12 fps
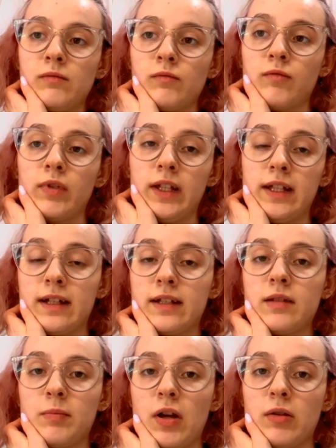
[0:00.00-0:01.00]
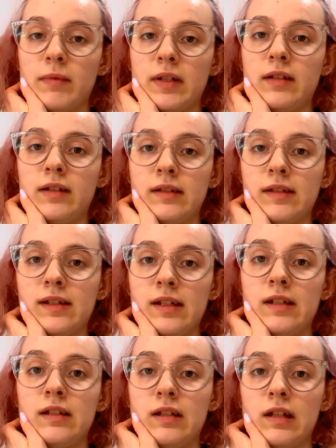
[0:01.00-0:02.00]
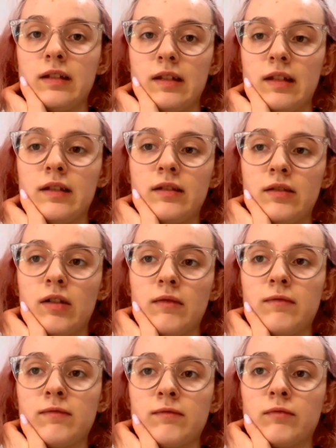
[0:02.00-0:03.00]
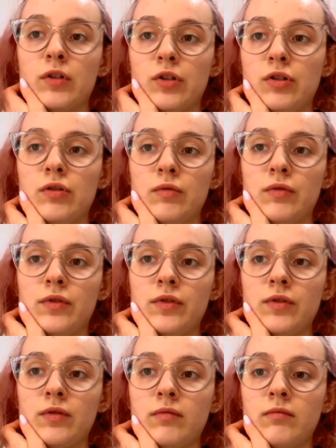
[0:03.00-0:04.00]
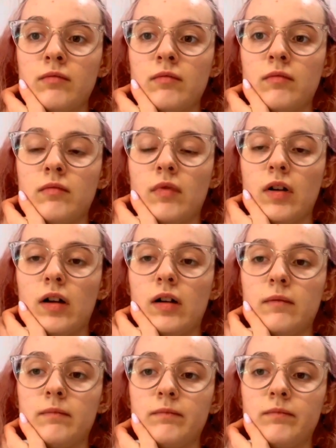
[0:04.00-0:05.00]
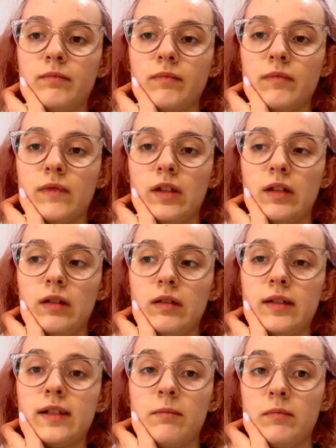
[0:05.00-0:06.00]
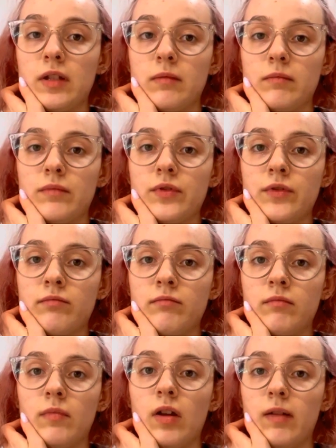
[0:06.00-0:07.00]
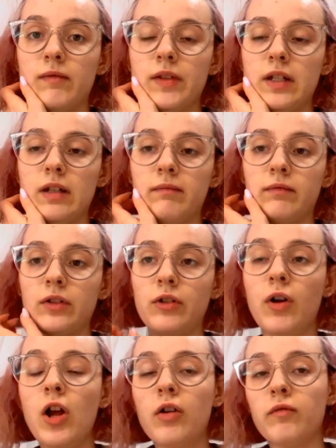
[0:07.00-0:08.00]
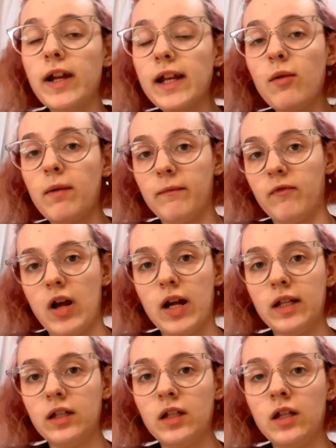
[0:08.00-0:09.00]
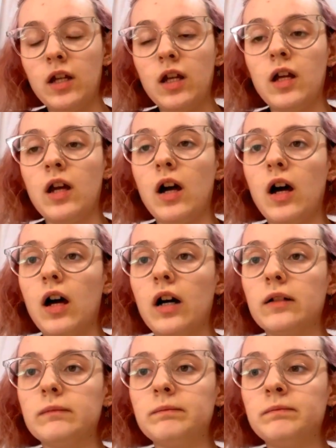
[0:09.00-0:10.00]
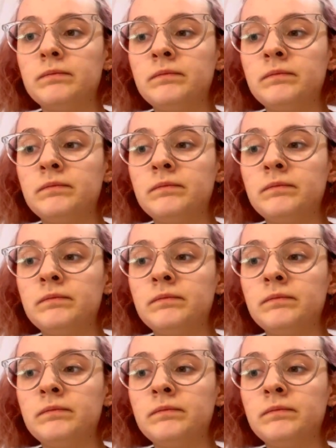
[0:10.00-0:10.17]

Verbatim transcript: really experiment and see, does this stuff reduce um, the symptoms of the dip flu? Right now I'm fine. Um,